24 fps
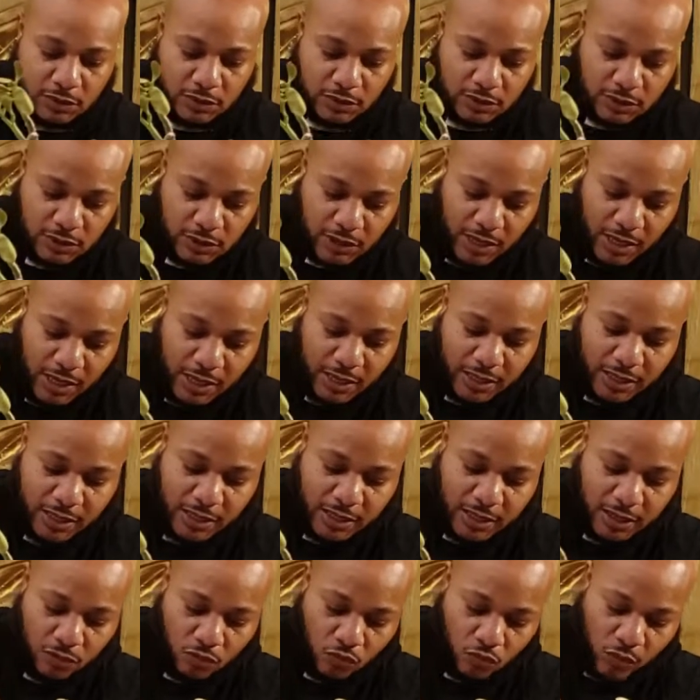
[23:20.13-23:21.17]
to kind of get
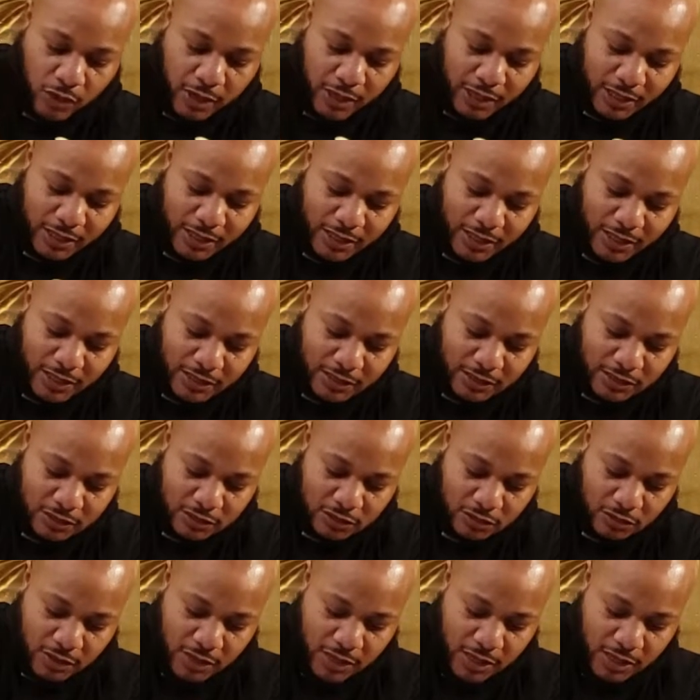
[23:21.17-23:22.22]
it wet again
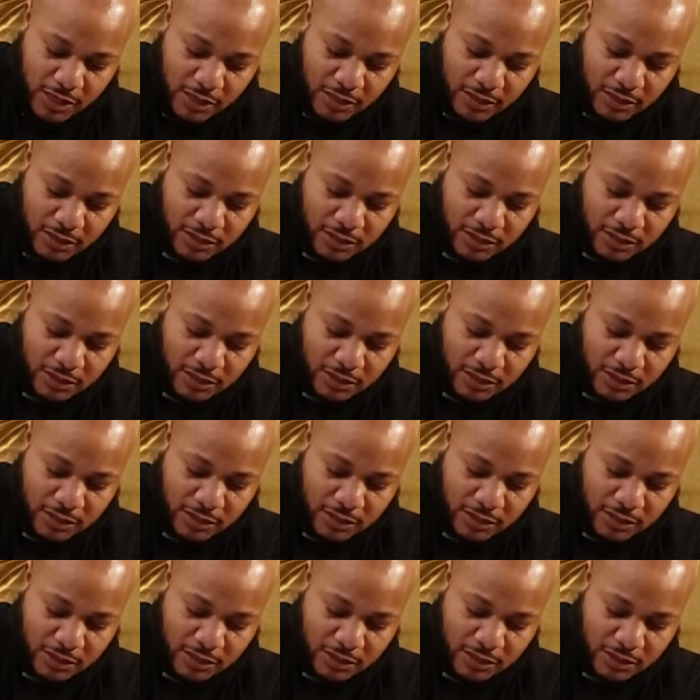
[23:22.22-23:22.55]
so that